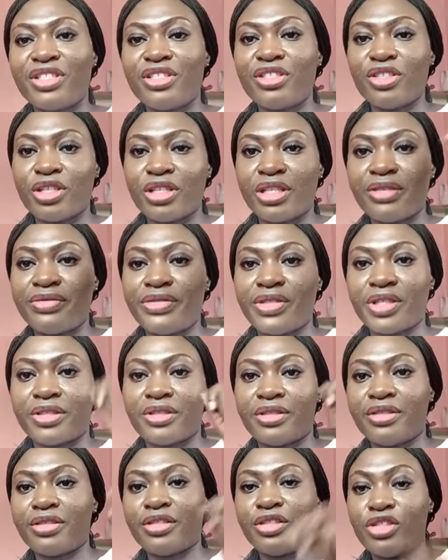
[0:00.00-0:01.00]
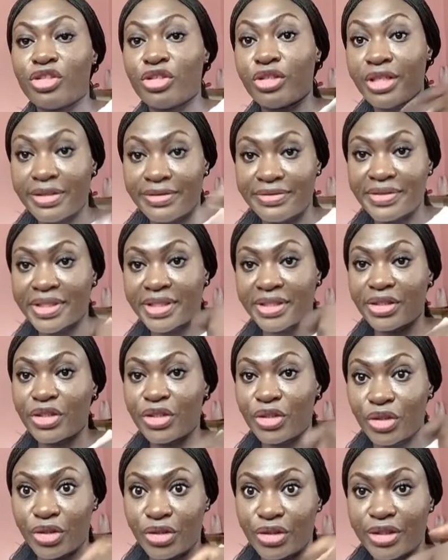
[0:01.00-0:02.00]
This is your left hand. Your left
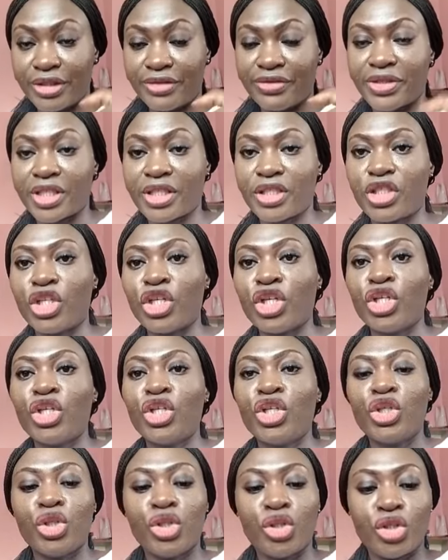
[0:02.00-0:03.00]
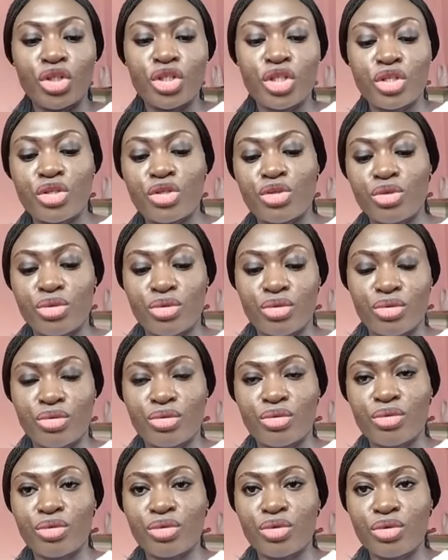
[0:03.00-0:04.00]
hand. Your left hand. You use it
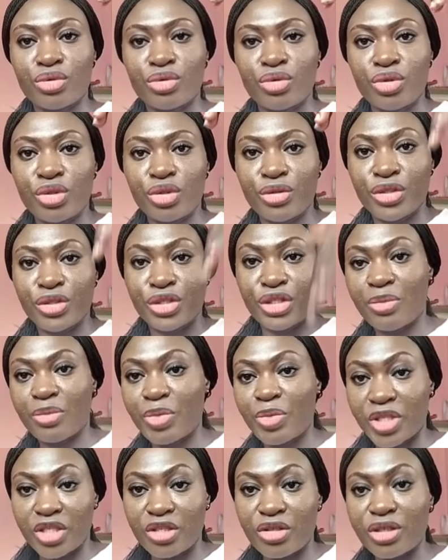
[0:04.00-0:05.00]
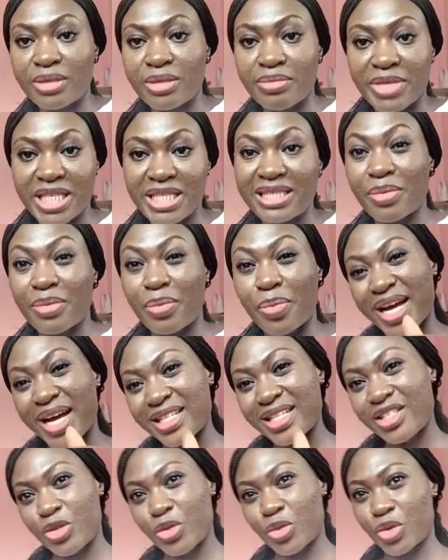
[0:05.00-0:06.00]
you dip it into the meat, the
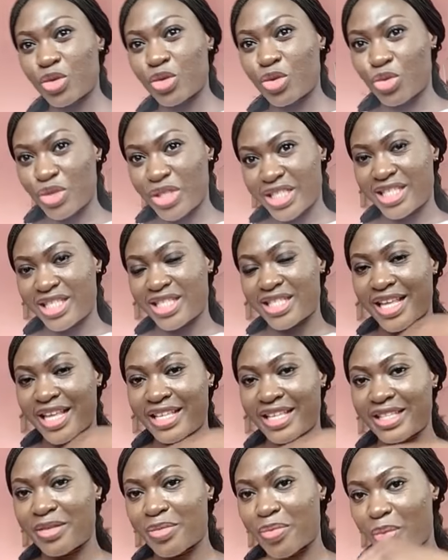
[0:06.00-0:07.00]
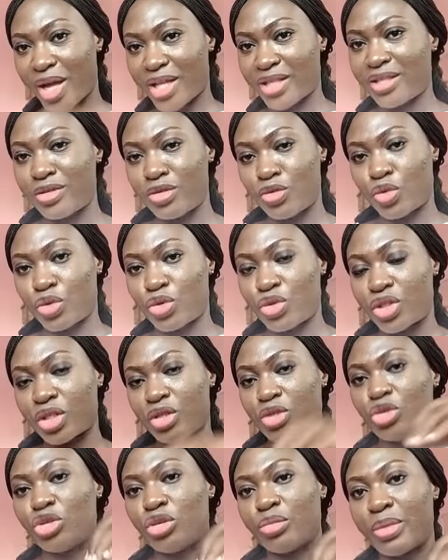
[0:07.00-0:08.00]
parts you want to eat, like the parts you want to
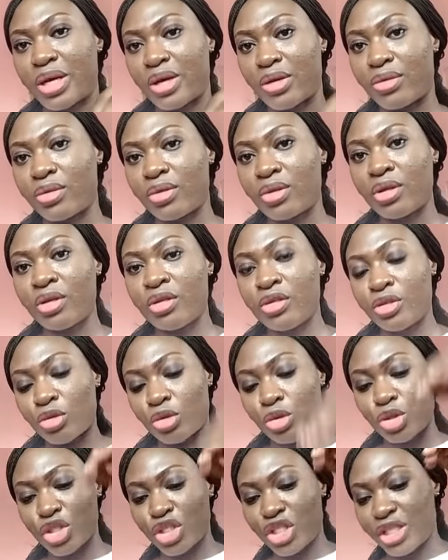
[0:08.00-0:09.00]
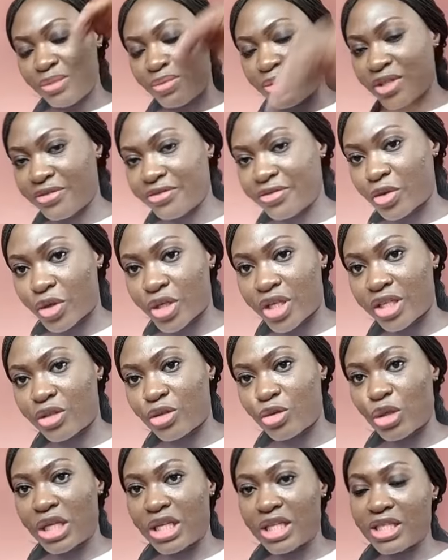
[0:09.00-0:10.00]
take to your mouth. So you dip the fork
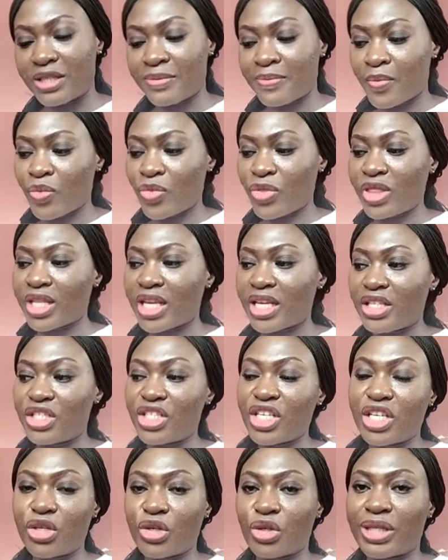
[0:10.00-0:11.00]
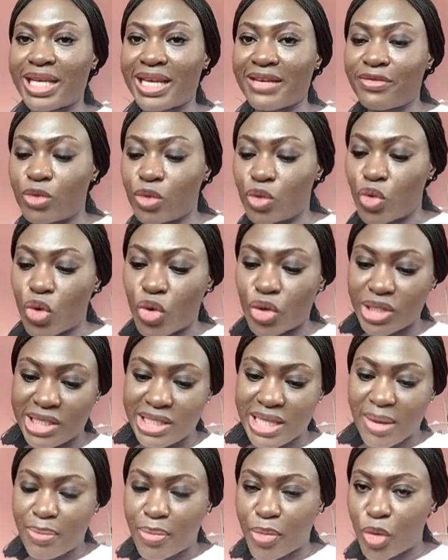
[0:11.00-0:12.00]
into it. Then you take your knife to
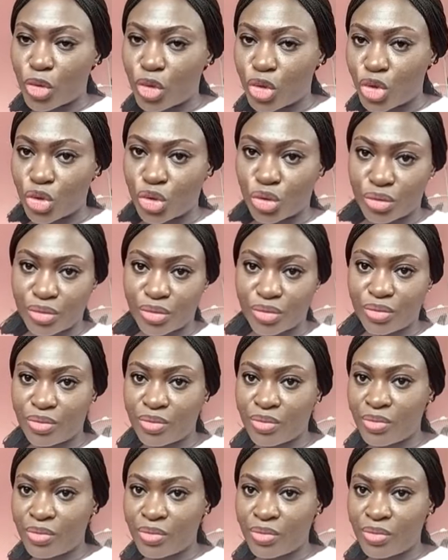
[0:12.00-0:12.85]
cut that portion.